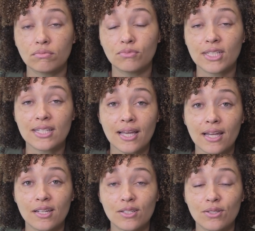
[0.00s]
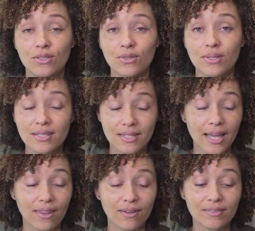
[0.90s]
we decided to do this
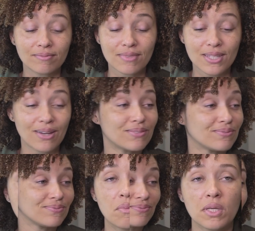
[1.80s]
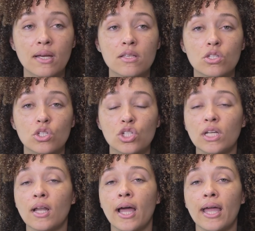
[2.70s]
together. So, because
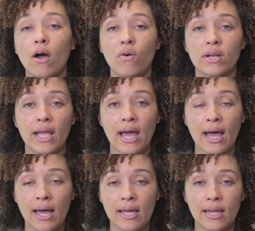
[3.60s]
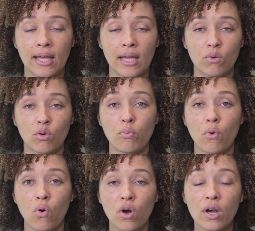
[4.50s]
she and I already had a
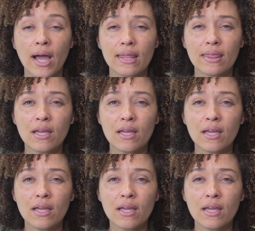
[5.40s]
rapport, I